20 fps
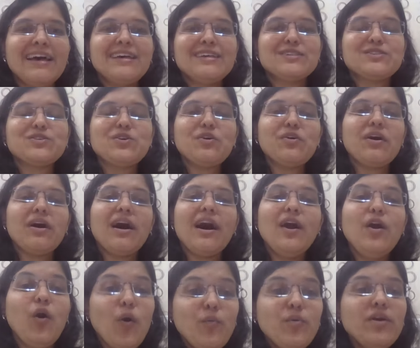So
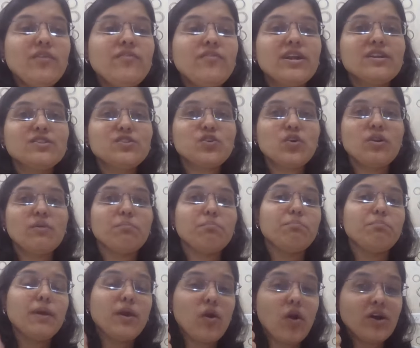I hope you have understood,
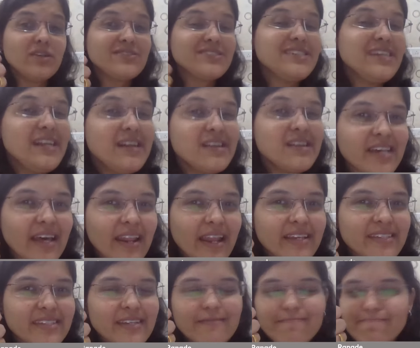because yields are
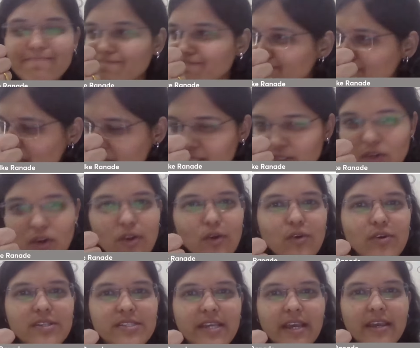rising, that's not a
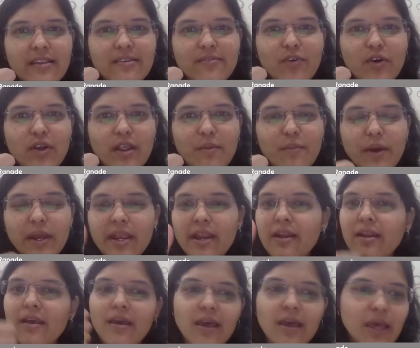good sign for our
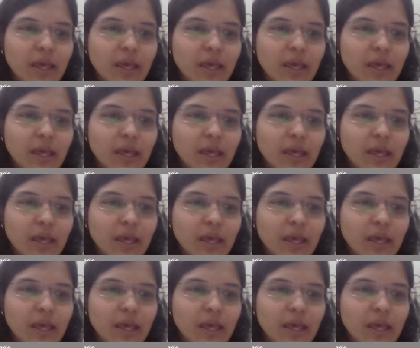market.